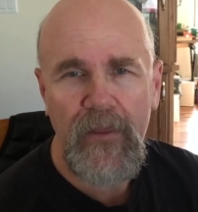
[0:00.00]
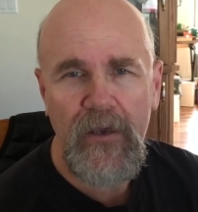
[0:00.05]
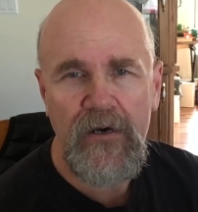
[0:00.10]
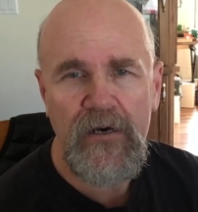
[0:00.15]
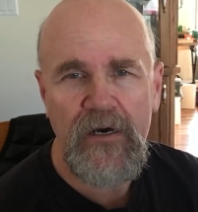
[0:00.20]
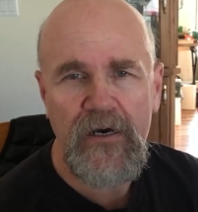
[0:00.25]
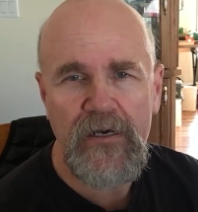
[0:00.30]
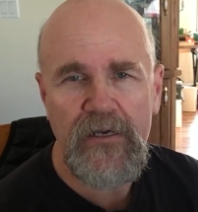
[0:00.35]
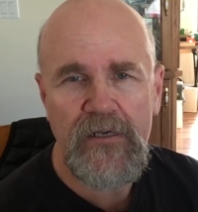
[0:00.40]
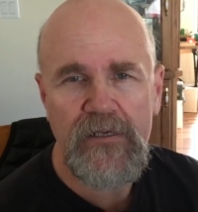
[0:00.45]

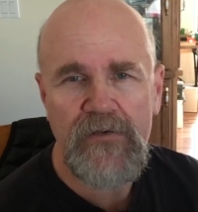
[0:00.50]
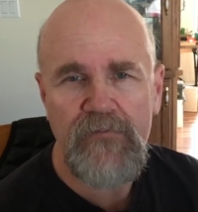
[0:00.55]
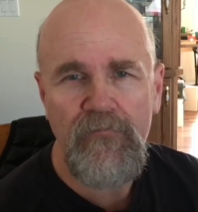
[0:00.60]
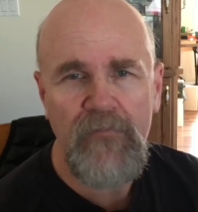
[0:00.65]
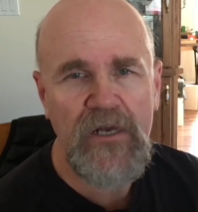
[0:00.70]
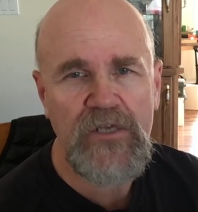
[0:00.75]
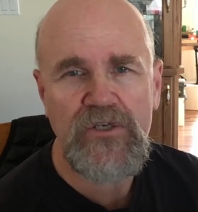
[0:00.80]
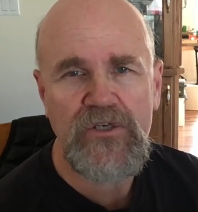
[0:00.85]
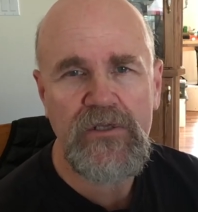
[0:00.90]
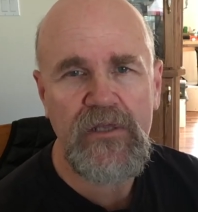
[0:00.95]
Uh, it's
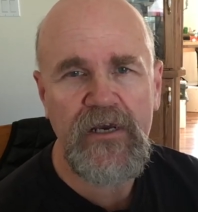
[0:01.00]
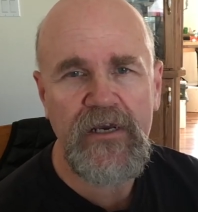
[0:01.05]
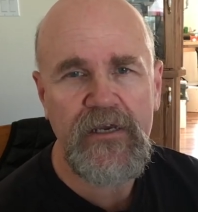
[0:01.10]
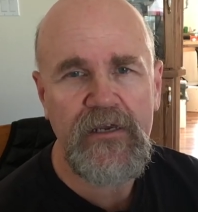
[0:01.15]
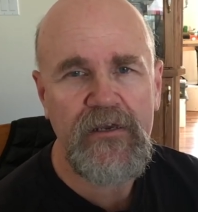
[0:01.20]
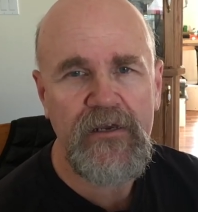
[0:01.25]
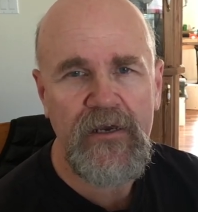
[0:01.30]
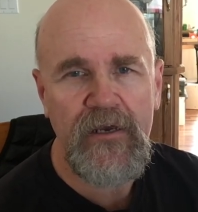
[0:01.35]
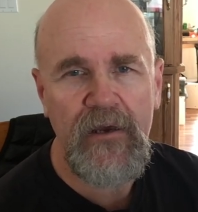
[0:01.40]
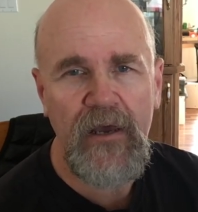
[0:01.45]
much
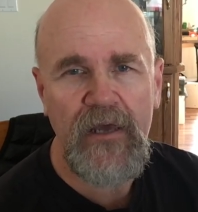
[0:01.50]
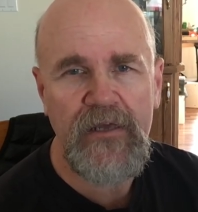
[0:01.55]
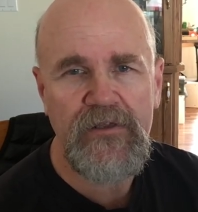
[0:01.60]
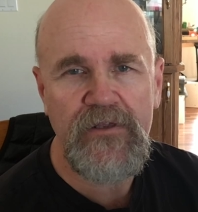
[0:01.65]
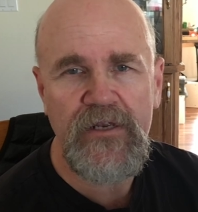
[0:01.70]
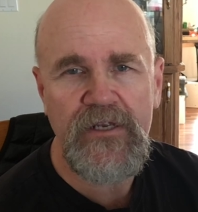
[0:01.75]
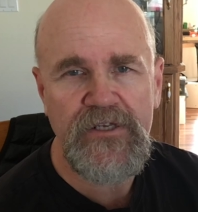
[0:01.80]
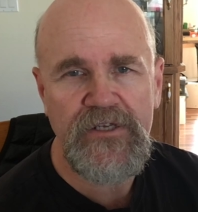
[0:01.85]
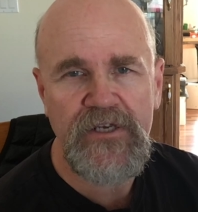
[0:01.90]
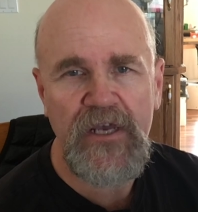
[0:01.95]
like uh,
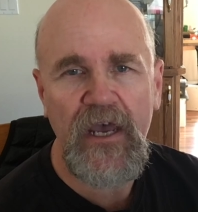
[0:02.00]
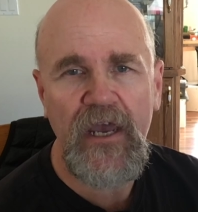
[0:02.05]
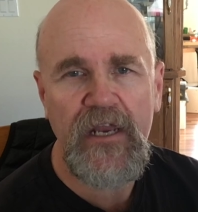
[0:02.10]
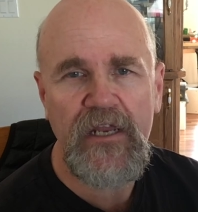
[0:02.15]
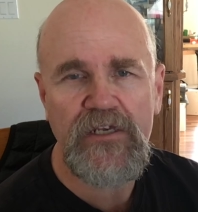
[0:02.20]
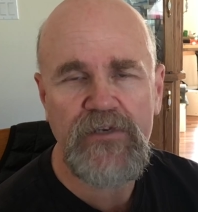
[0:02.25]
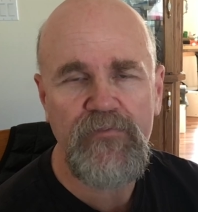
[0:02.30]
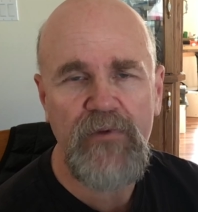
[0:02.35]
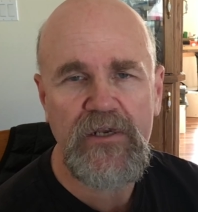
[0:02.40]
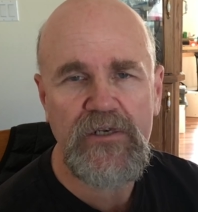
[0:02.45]
the design
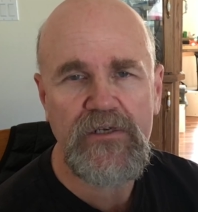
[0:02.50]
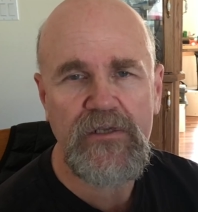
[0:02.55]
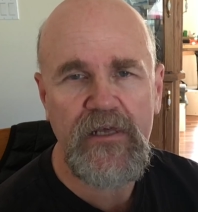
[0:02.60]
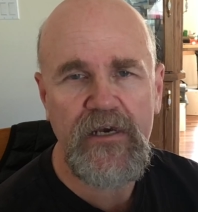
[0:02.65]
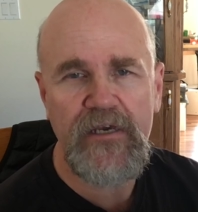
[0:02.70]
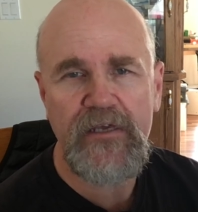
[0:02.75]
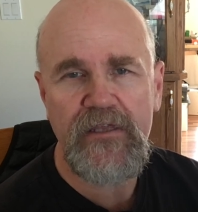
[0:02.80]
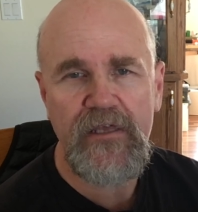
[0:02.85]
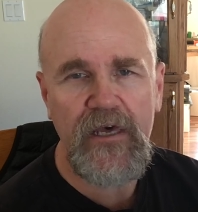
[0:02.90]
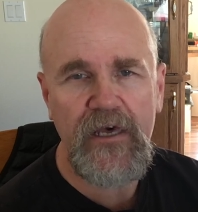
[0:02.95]
is much
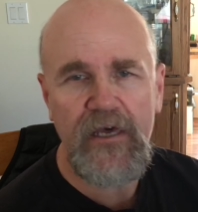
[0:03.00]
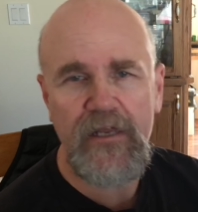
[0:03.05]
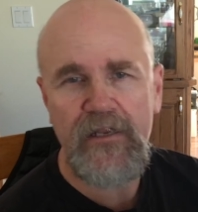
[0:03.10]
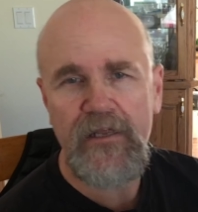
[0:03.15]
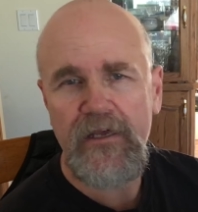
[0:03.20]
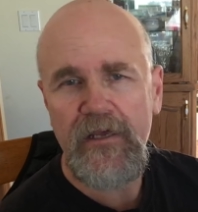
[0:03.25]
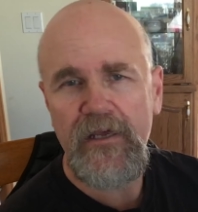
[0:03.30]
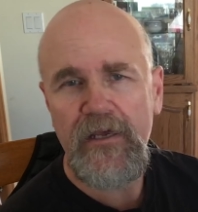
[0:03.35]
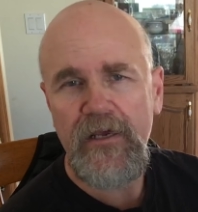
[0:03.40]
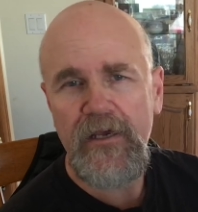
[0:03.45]
like that,
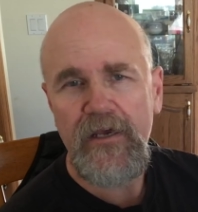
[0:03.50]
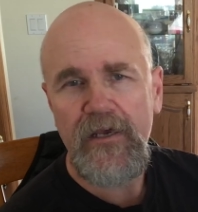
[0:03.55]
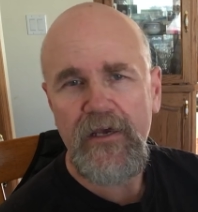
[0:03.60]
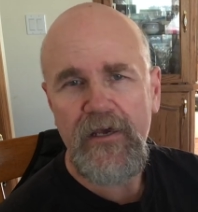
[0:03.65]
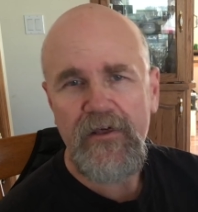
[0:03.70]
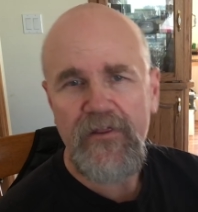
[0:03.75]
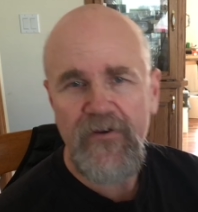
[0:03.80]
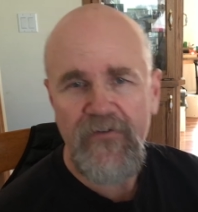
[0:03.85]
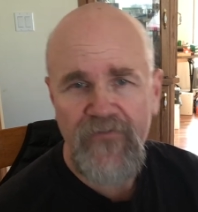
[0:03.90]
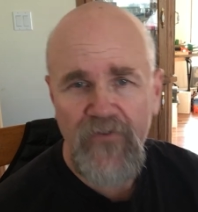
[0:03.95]

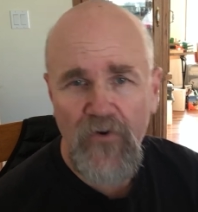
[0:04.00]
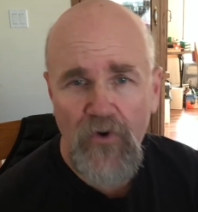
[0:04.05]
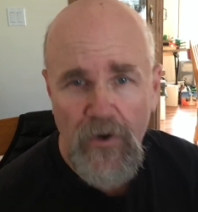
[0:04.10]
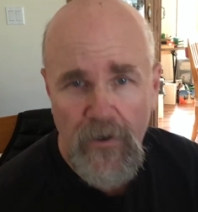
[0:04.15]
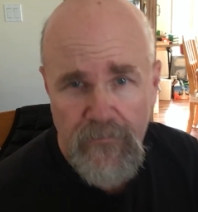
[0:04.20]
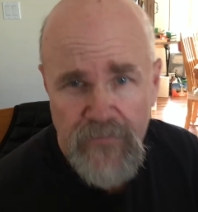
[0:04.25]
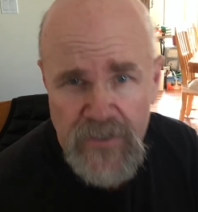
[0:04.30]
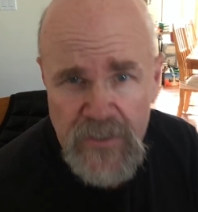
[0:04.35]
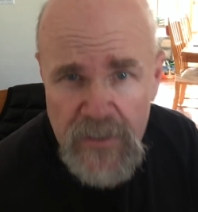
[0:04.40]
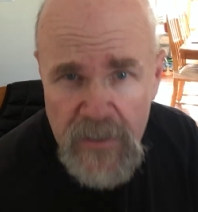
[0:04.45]
the
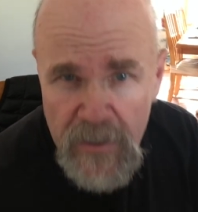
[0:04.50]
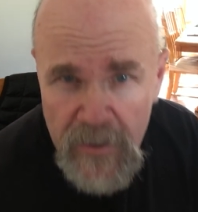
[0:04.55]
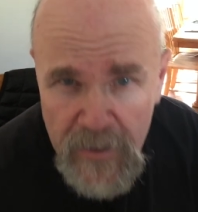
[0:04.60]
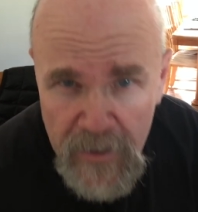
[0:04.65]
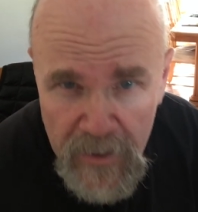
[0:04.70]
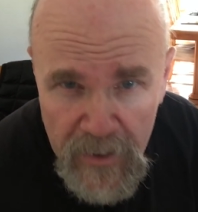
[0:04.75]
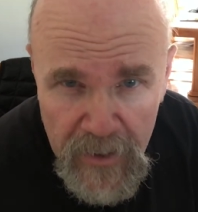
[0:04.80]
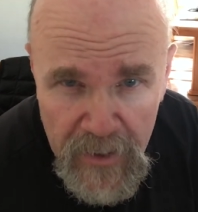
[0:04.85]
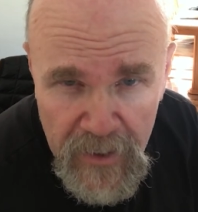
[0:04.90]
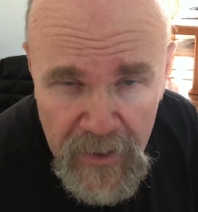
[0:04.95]
Forbes,
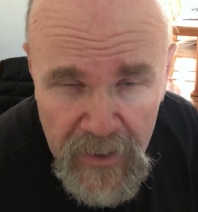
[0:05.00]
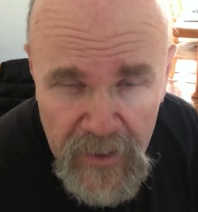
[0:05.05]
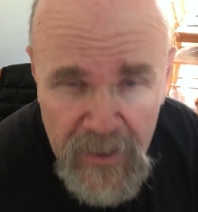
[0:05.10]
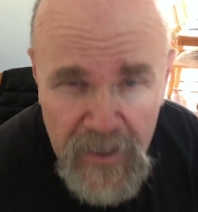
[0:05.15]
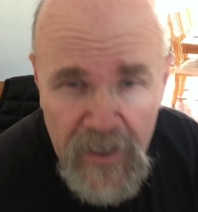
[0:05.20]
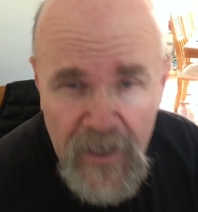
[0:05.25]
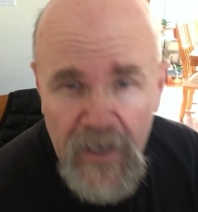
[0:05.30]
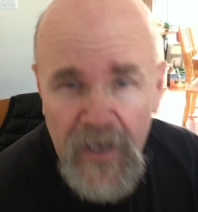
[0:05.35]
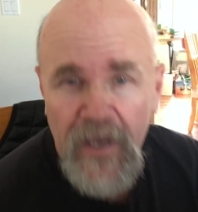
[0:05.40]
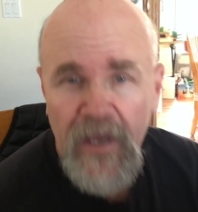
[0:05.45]

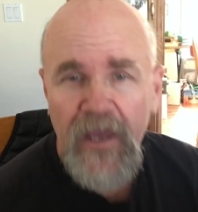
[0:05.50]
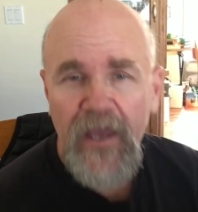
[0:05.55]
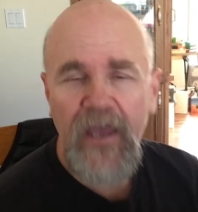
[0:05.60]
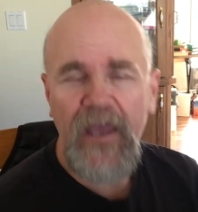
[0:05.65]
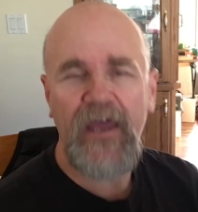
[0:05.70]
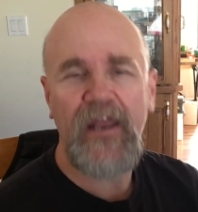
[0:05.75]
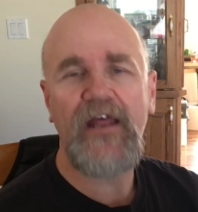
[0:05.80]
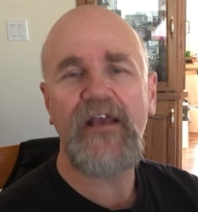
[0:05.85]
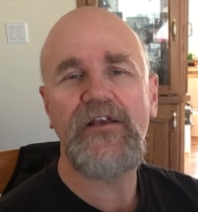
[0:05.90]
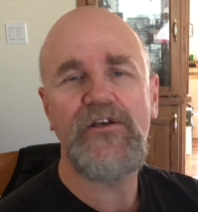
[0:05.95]

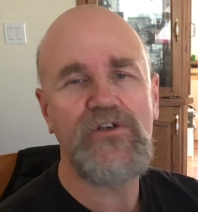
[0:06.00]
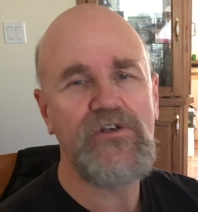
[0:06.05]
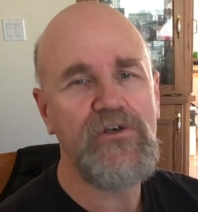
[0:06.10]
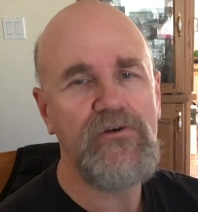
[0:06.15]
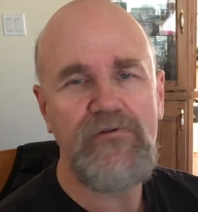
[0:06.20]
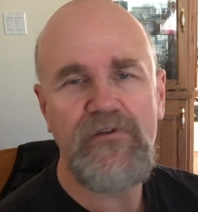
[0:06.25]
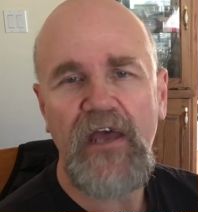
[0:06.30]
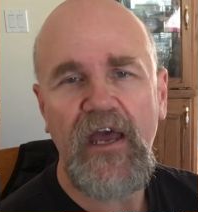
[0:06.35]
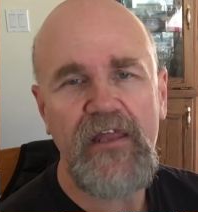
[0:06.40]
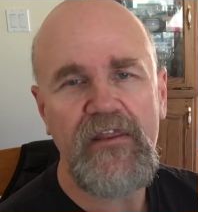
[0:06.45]
and I can
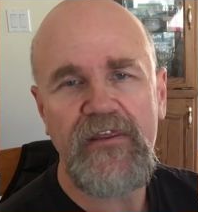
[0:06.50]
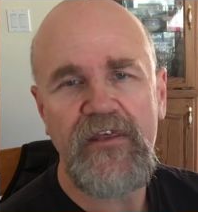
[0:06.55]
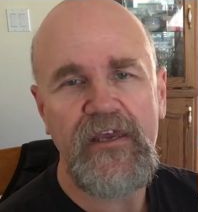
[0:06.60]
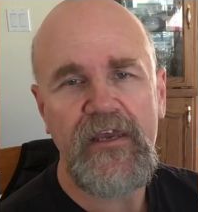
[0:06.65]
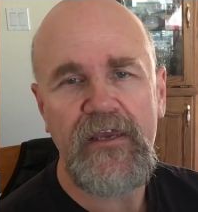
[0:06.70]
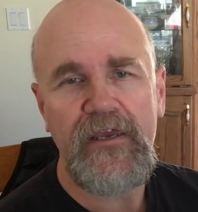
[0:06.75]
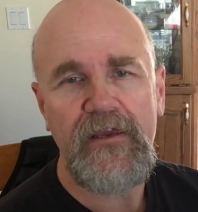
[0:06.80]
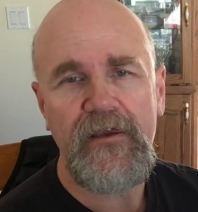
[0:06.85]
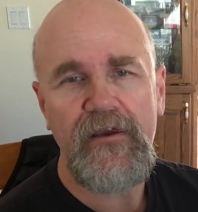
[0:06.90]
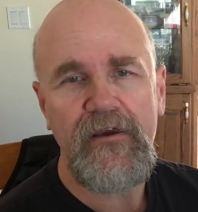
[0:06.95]
shoot that
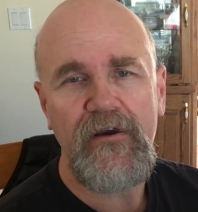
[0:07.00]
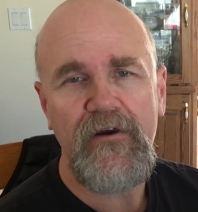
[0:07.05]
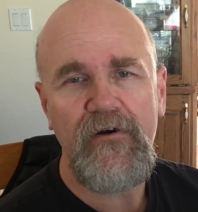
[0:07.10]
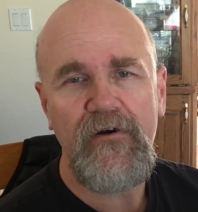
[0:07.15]
thing